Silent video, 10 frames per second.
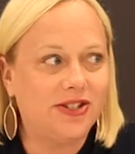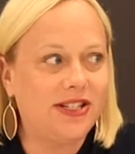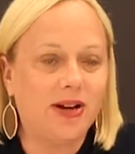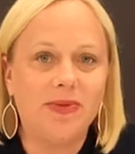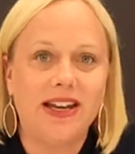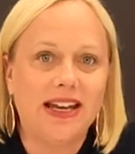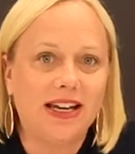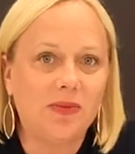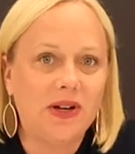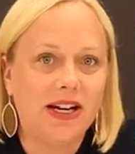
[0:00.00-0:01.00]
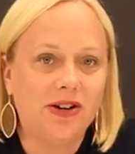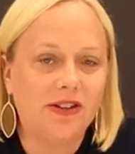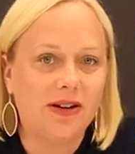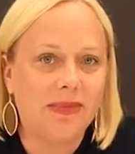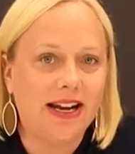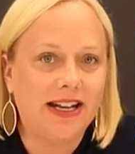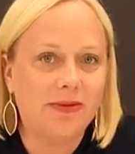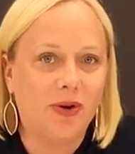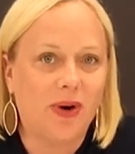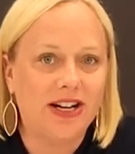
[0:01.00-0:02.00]
there something in Peter that made
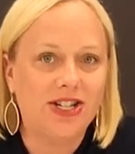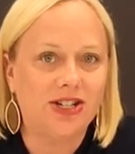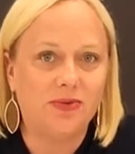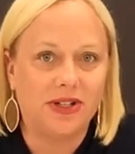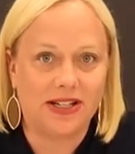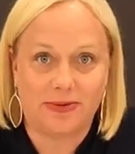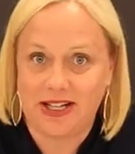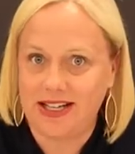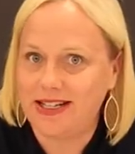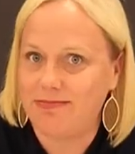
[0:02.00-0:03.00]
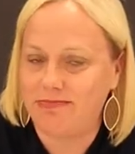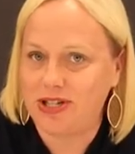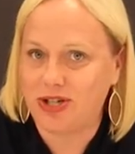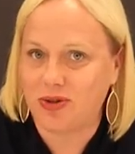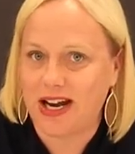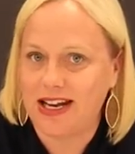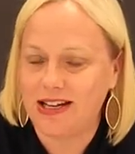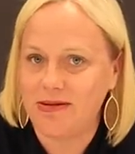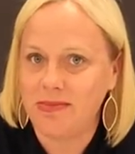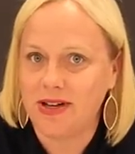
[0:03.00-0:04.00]
him question, would he betray
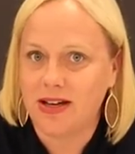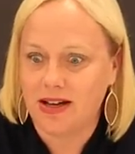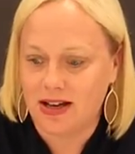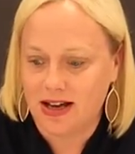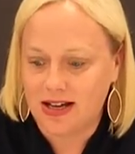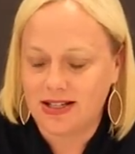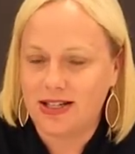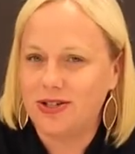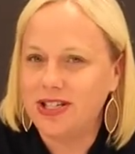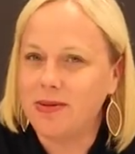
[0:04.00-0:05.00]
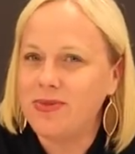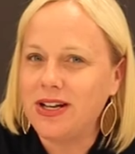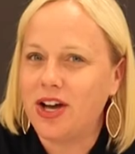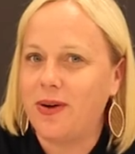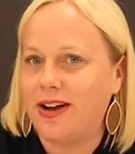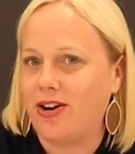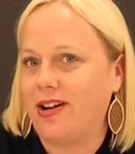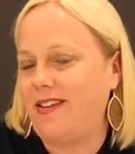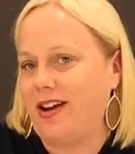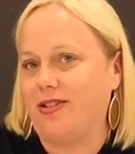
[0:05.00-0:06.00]
him? There's something going
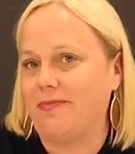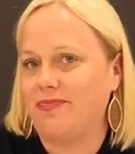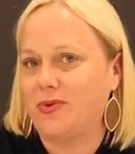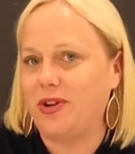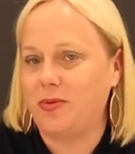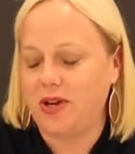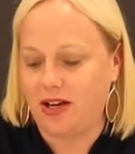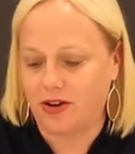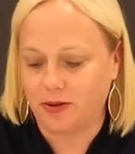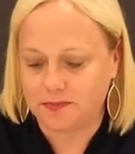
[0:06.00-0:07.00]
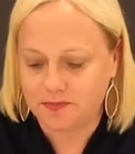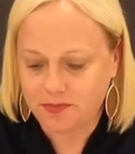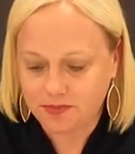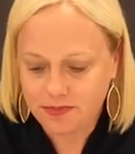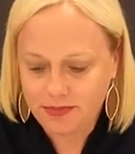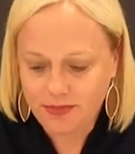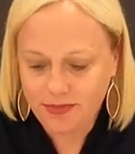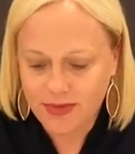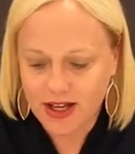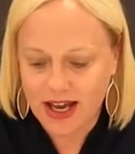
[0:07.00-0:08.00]
on there with Peter.
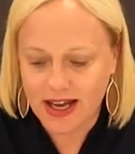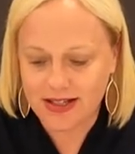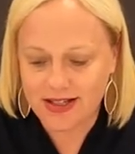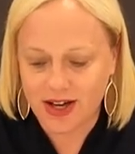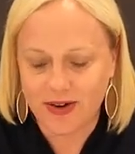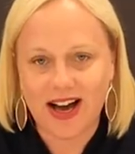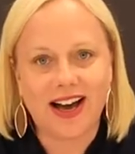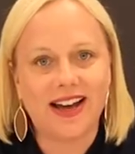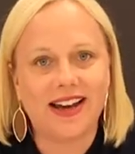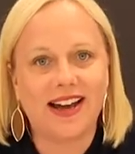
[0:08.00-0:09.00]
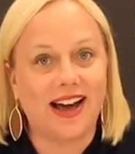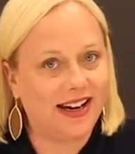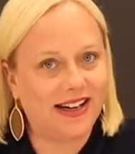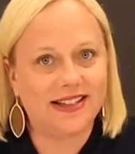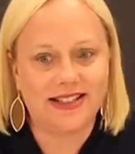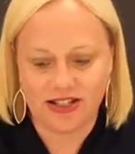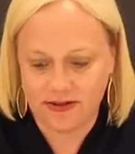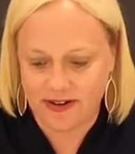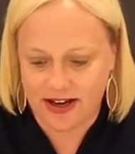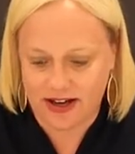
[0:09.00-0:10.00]
And so I can
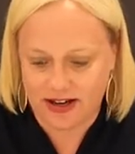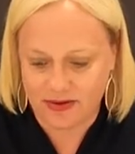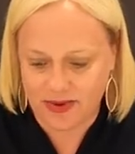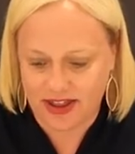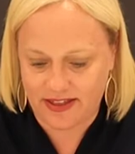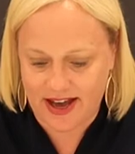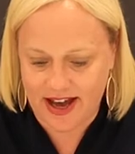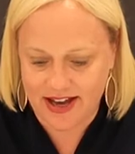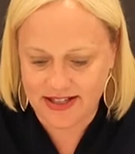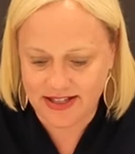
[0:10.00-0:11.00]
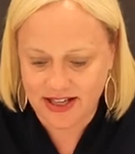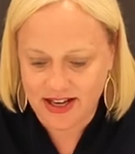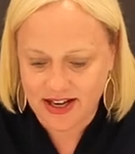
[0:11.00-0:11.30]
identify with that.